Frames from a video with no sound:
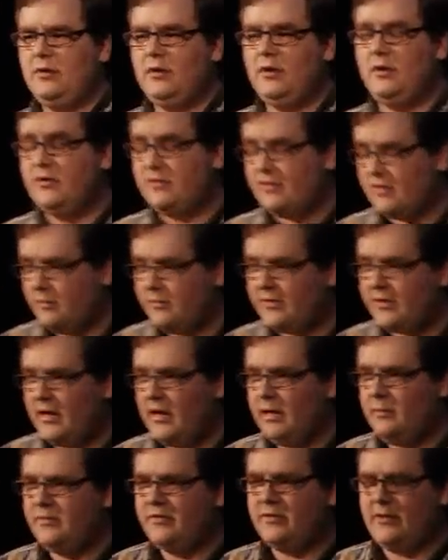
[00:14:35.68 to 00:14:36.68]

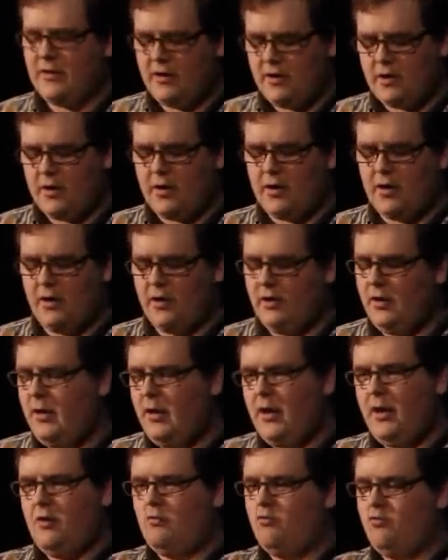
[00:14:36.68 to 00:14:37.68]
Sometimes there are
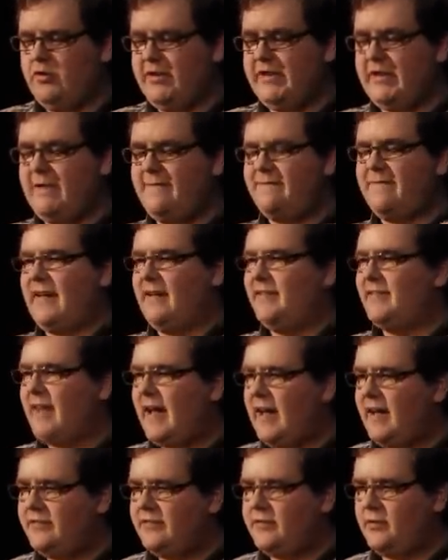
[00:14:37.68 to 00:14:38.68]
really
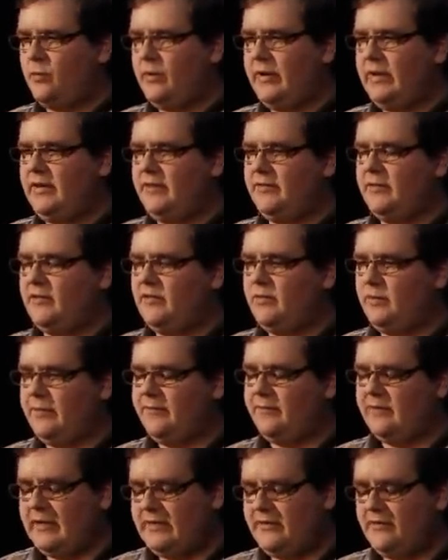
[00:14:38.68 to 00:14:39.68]
fantastic ways that Swift
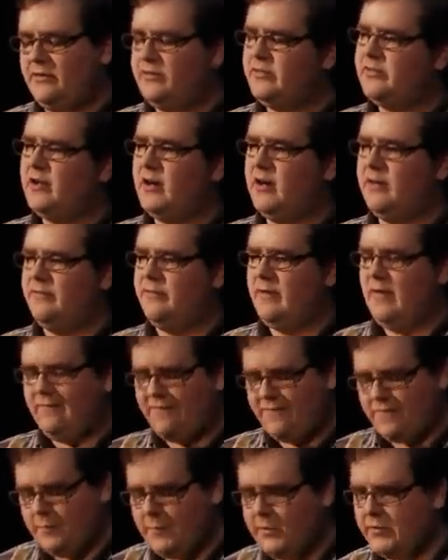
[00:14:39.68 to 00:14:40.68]
lets you solve
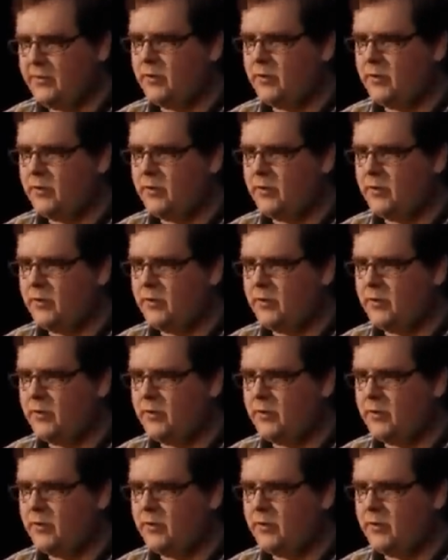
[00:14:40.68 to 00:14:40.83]
familiar